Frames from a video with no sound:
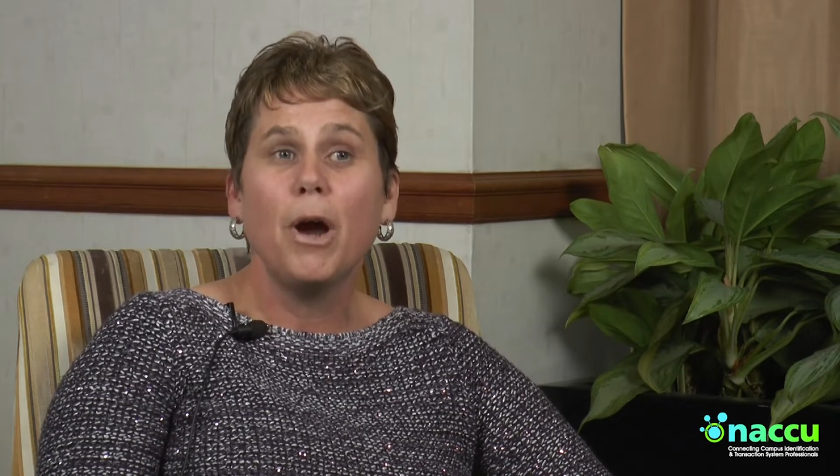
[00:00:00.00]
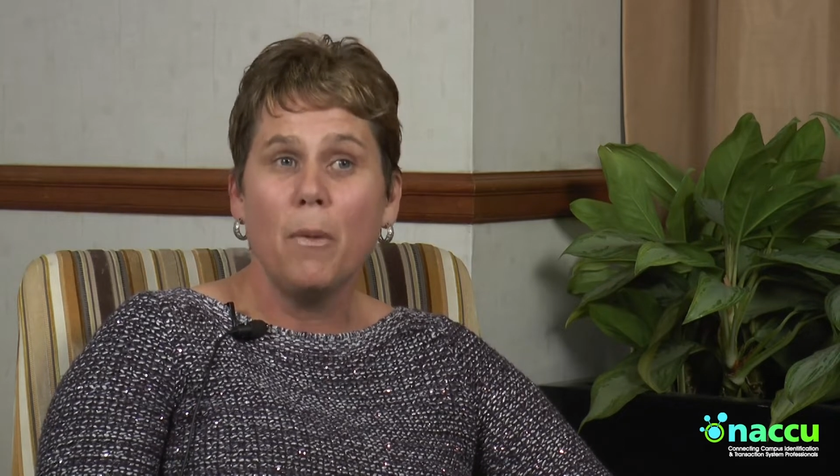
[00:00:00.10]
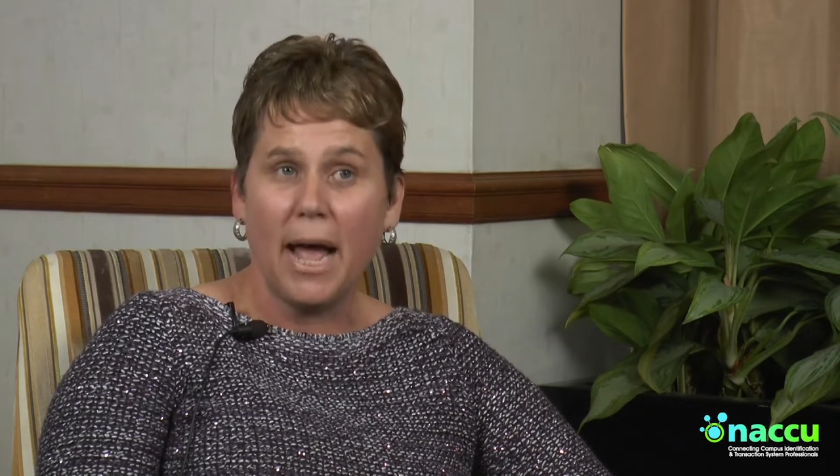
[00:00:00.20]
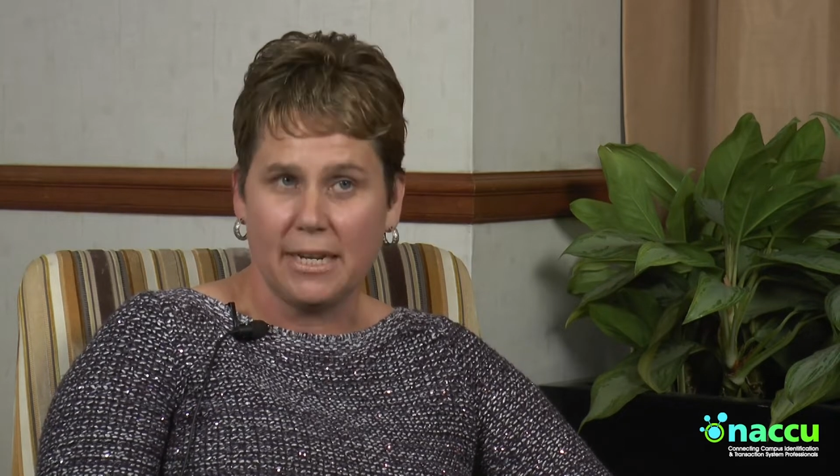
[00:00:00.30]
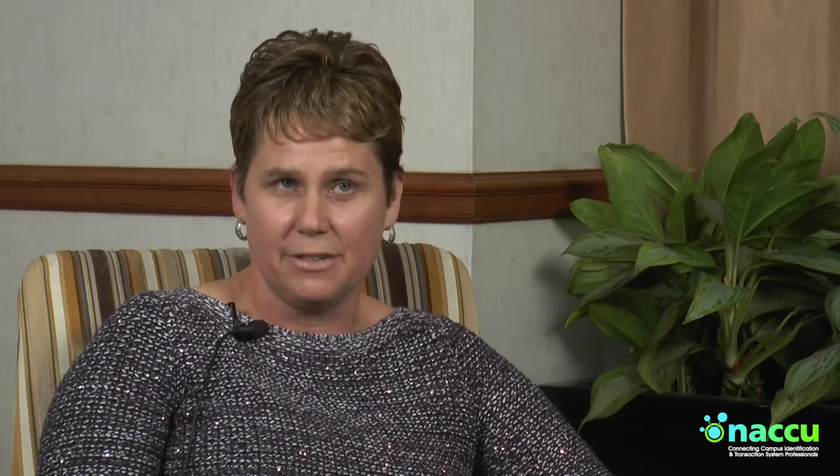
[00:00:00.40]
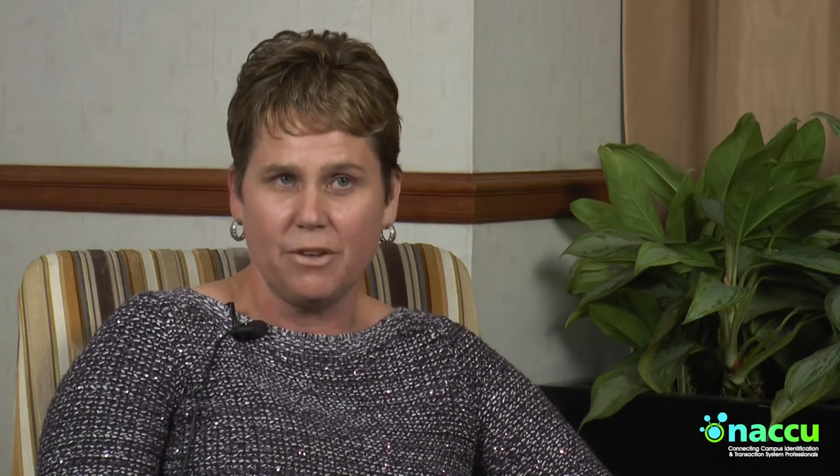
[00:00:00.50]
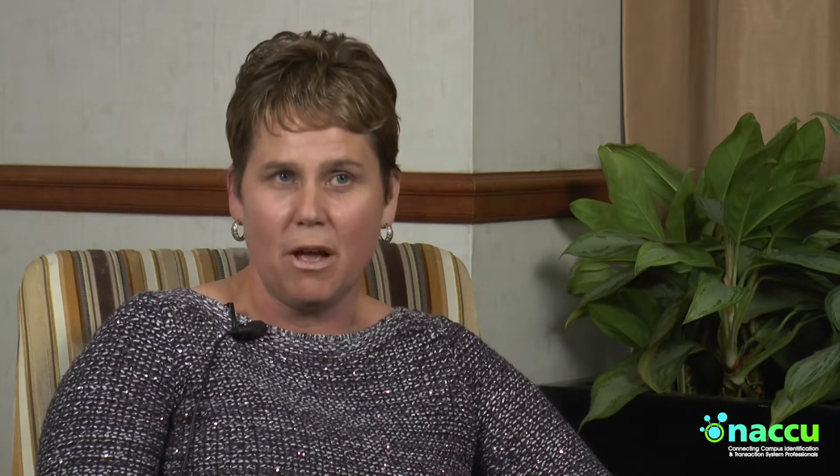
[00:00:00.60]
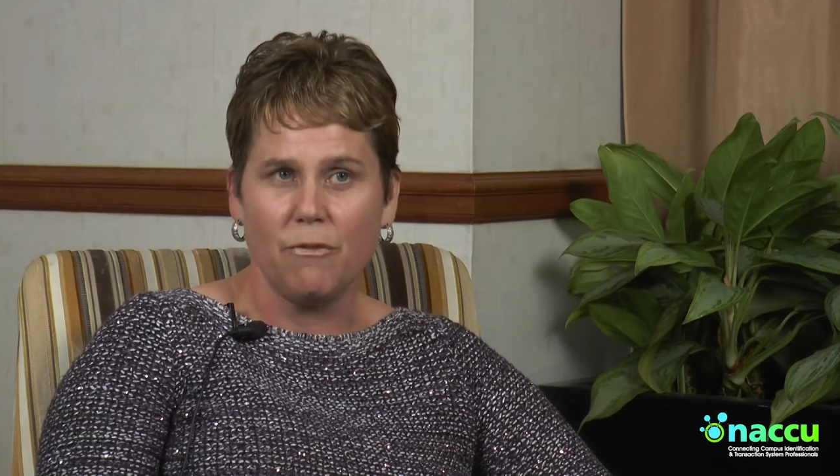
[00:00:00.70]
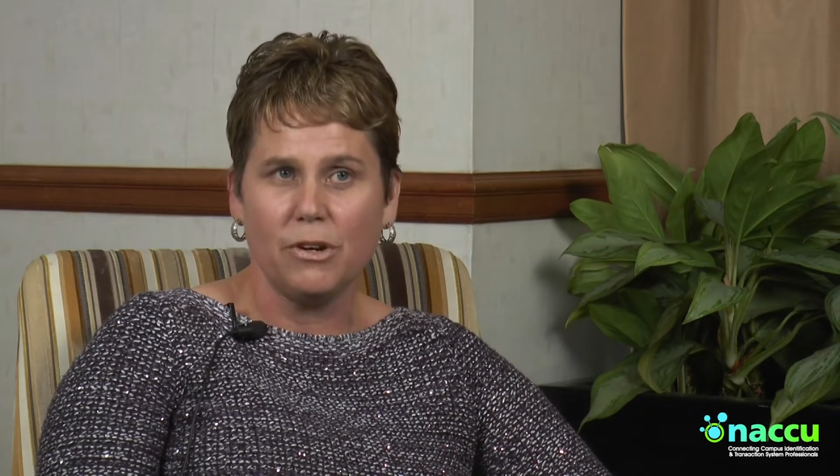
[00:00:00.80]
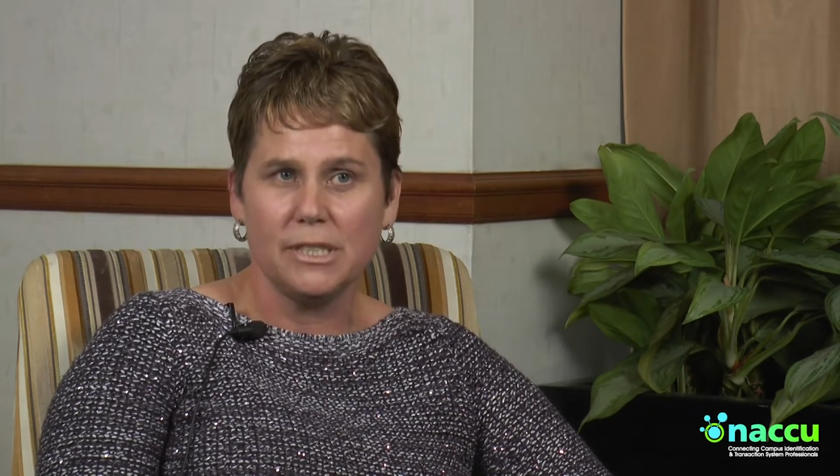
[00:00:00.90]
proactive
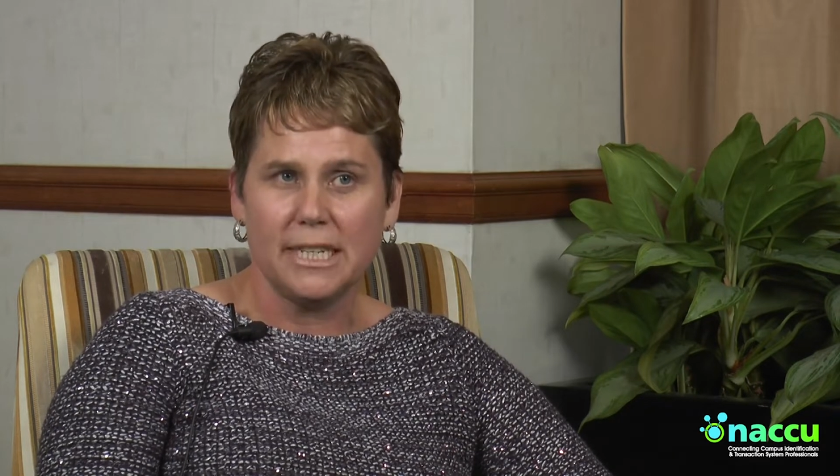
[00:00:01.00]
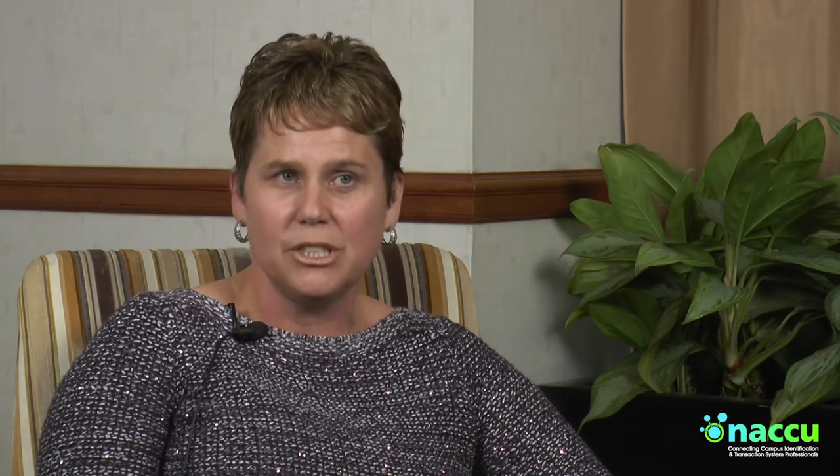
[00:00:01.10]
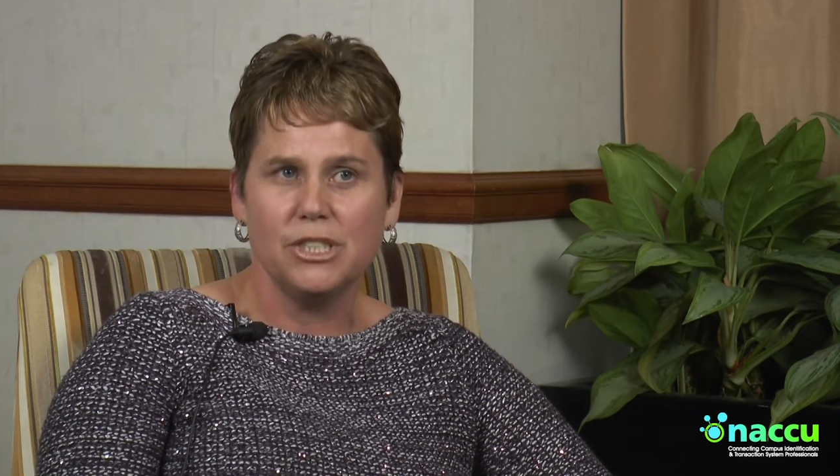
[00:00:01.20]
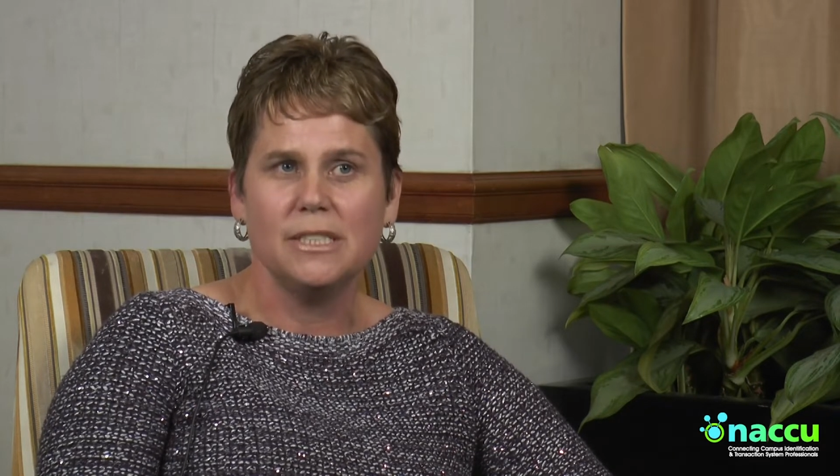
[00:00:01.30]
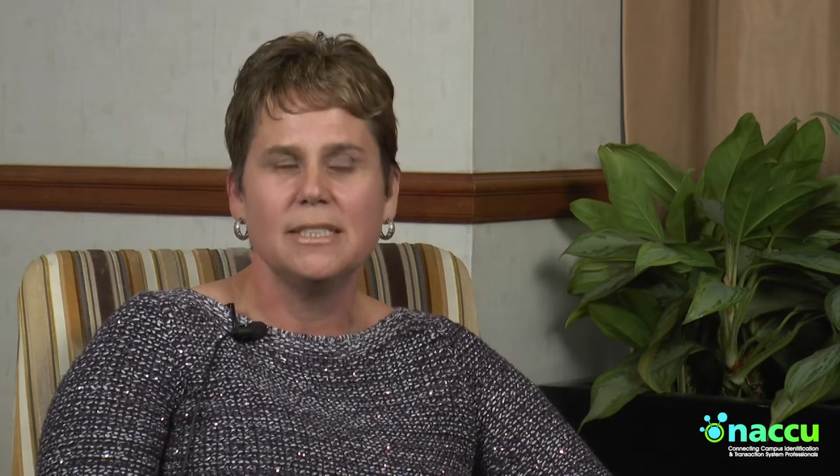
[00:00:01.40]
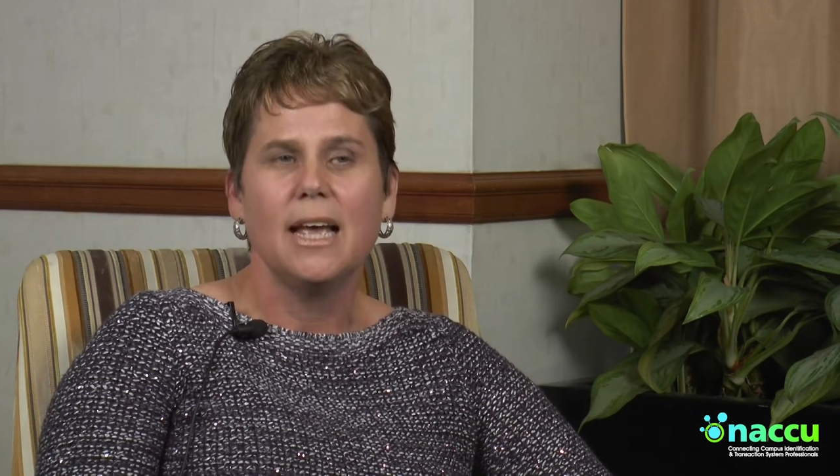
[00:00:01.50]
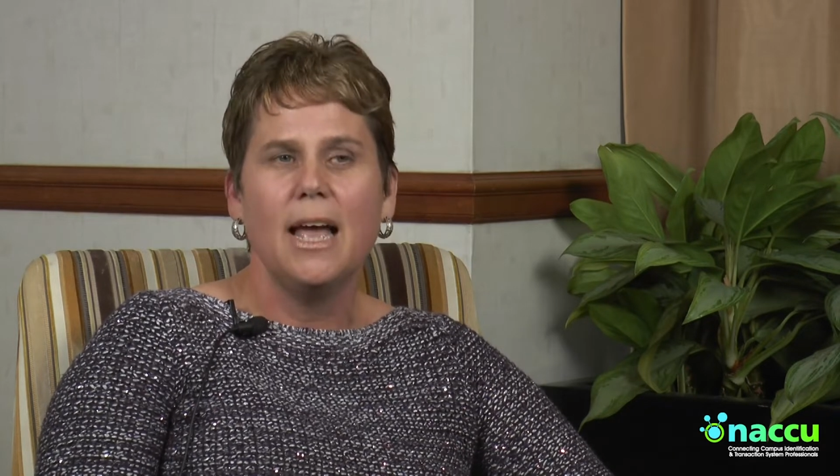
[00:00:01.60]
conversations